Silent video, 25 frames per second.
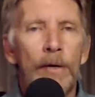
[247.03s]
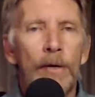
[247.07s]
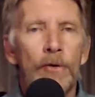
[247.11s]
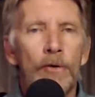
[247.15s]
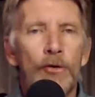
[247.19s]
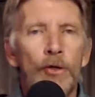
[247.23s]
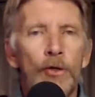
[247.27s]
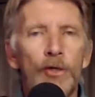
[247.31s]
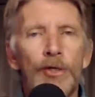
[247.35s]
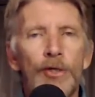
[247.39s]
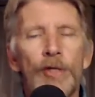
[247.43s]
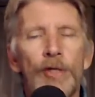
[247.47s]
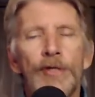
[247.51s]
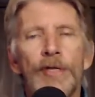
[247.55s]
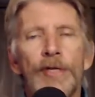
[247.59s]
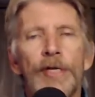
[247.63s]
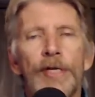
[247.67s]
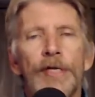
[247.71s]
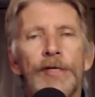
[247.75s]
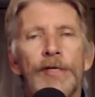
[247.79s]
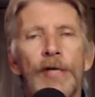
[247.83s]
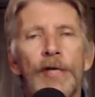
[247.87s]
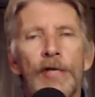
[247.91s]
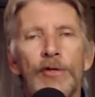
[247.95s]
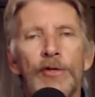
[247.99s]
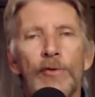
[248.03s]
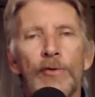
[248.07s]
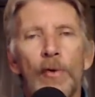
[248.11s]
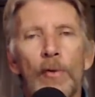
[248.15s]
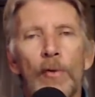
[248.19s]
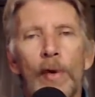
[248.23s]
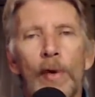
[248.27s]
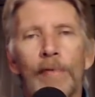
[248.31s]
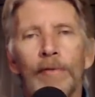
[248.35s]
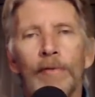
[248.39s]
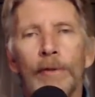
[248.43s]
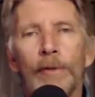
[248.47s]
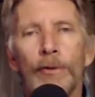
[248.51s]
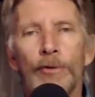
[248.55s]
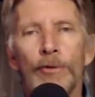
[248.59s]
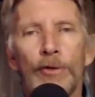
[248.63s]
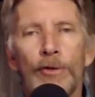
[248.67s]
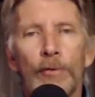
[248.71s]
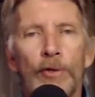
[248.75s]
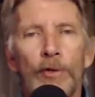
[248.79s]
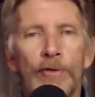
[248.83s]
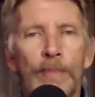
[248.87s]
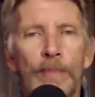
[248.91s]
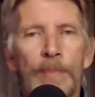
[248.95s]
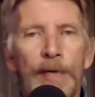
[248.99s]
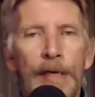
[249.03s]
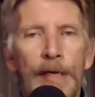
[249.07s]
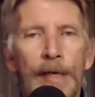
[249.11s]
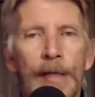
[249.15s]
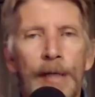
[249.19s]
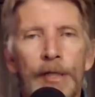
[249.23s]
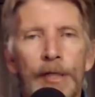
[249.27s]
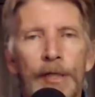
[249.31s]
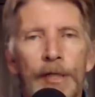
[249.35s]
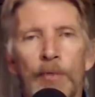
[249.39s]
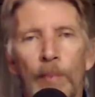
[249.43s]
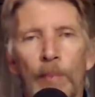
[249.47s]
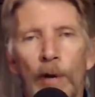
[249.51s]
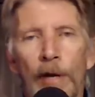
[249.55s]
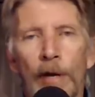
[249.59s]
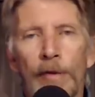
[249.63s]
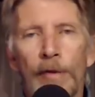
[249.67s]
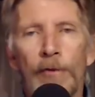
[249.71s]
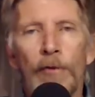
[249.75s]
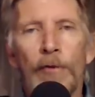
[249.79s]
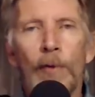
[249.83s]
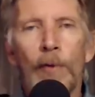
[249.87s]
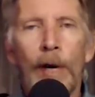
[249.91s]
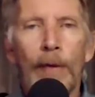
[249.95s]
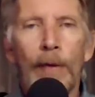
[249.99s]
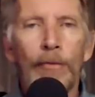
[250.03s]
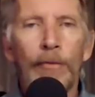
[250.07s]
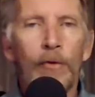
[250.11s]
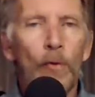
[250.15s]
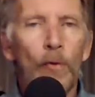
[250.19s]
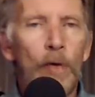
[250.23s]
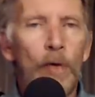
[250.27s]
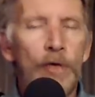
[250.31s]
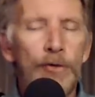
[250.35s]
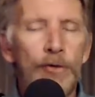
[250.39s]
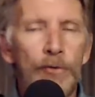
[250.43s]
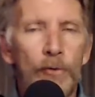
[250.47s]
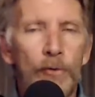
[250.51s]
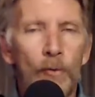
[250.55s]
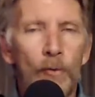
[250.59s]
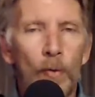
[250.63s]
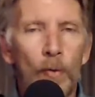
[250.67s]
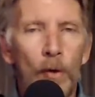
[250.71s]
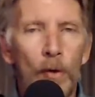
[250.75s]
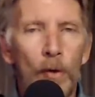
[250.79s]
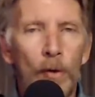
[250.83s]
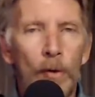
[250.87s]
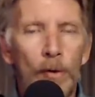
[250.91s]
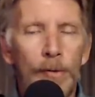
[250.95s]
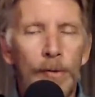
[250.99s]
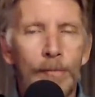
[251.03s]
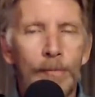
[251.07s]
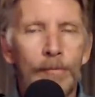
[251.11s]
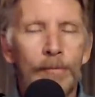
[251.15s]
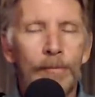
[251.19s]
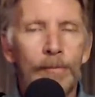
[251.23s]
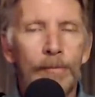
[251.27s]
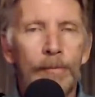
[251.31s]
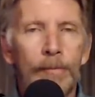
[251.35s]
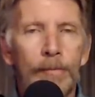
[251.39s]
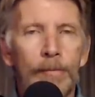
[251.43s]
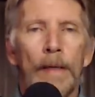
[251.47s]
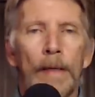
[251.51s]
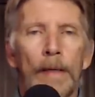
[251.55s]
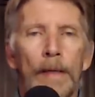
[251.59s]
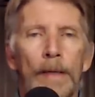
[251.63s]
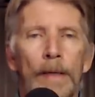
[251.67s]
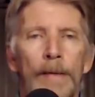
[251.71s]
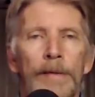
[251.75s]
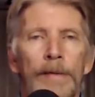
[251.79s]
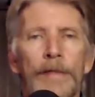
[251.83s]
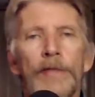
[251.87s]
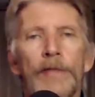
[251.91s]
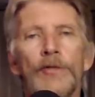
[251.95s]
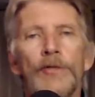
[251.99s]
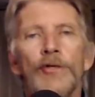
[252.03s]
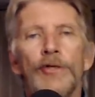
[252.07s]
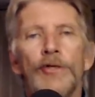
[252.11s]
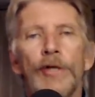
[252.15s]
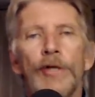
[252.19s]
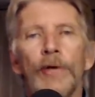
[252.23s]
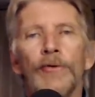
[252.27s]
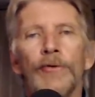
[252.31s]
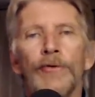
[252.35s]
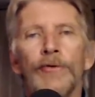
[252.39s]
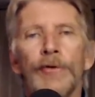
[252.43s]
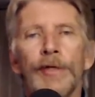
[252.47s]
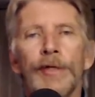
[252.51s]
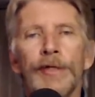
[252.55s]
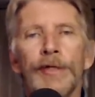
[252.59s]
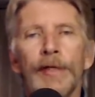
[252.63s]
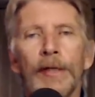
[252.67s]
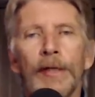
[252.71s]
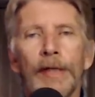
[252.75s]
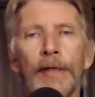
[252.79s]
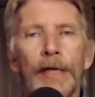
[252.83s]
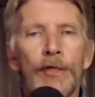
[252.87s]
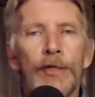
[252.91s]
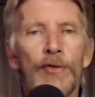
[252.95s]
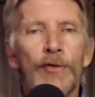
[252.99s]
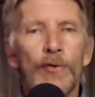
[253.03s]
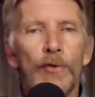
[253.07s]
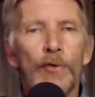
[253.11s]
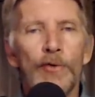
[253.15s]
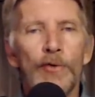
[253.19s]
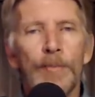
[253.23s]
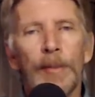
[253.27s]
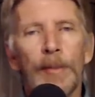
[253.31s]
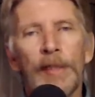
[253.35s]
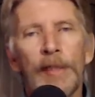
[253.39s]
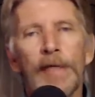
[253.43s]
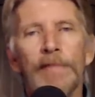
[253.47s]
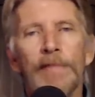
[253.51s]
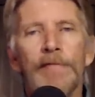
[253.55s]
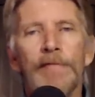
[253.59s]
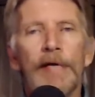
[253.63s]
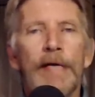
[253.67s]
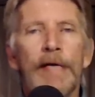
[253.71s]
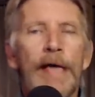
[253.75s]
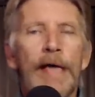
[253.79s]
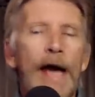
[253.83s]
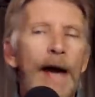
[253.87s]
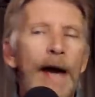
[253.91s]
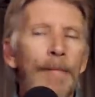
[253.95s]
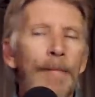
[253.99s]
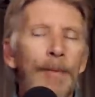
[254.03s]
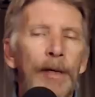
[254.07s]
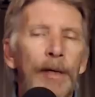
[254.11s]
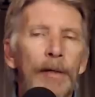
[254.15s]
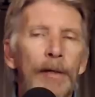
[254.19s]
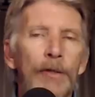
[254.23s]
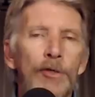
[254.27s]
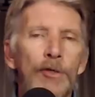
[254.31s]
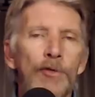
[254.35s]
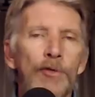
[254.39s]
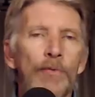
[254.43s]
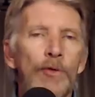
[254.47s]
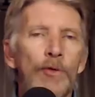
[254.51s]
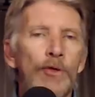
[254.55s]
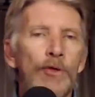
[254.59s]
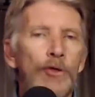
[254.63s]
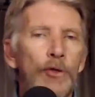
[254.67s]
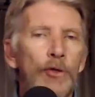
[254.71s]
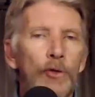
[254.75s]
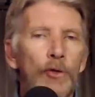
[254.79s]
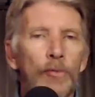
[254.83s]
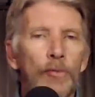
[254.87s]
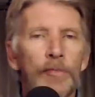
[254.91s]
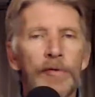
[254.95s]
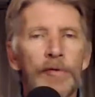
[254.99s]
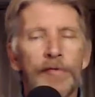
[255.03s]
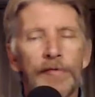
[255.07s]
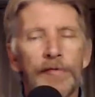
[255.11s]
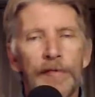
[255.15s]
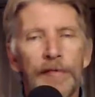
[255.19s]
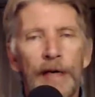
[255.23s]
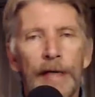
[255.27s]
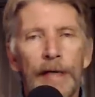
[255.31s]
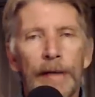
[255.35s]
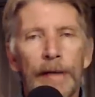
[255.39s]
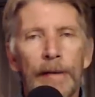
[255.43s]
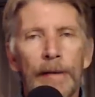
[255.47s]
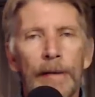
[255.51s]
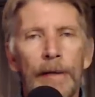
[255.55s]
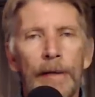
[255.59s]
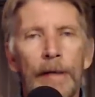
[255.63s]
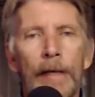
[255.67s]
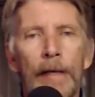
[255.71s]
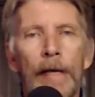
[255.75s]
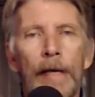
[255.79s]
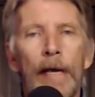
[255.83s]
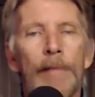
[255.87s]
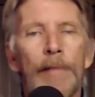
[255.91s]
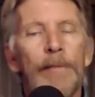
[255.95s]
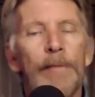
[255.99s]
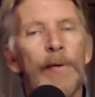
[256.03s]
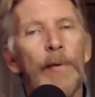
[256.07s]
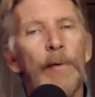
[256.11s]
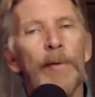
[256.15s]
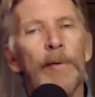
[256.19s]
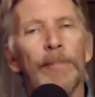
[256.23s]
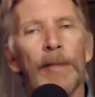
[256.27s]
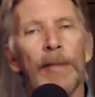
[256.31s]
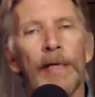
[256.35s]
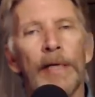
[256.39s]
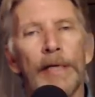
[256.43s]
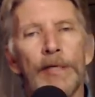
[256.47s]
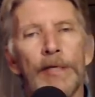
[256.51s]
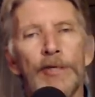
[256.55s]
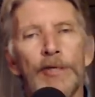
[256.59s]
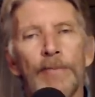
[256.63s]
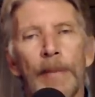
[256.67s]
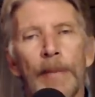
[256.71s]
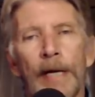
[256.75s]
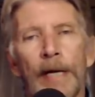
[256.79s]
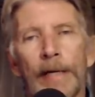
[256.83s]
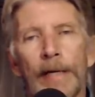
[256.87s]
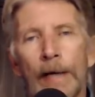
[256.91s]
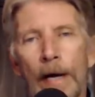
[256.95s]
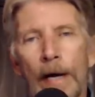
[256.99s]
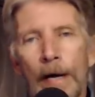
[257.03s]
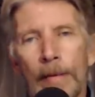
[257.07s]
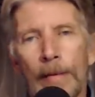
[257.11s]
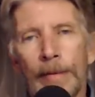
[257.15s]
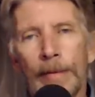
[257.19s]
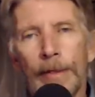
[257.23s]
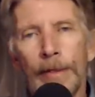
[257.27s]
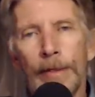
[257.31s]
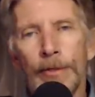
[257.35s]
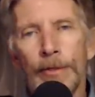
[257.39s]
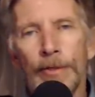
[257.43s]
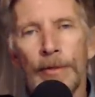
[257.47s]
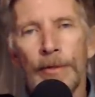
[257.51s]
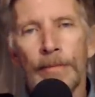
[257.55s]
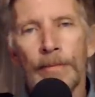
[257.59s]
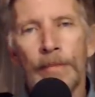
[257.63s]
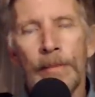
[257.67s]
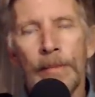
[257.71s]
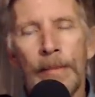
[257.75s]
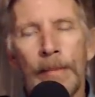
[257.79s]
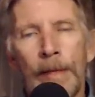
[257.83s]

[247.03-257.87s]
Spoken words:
Just as the Industrial Revolution was beginning to spread throughout the Western world. These sheltered intellectuals believed that capitalism was doomed to fail and be replaced by communism.